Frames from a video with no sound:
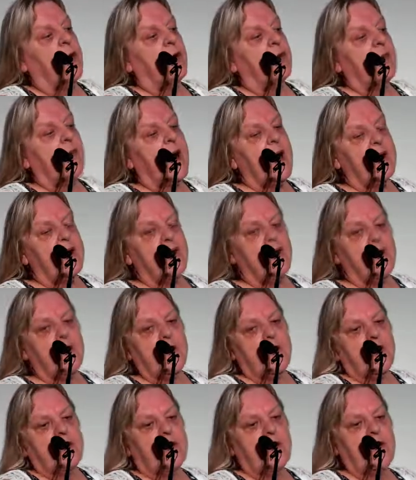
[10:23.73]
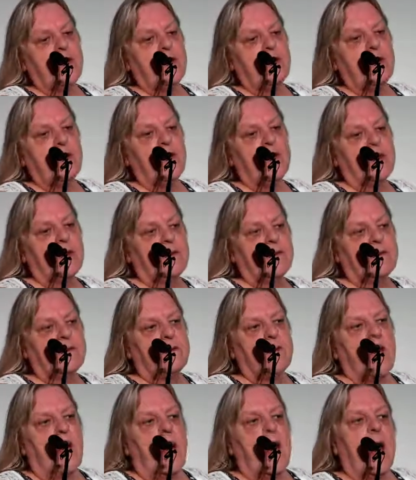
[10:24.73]
rather than an illness.
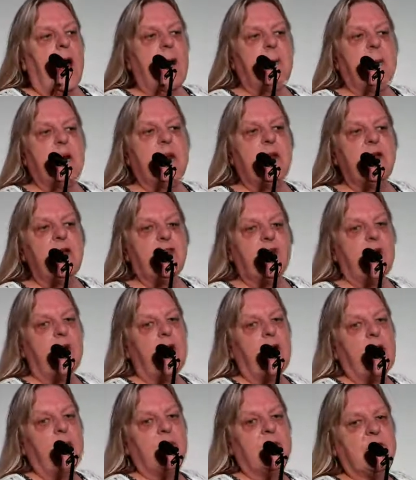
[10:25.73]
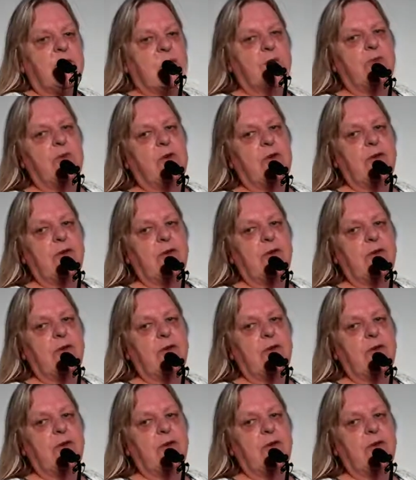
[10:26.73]
How many times do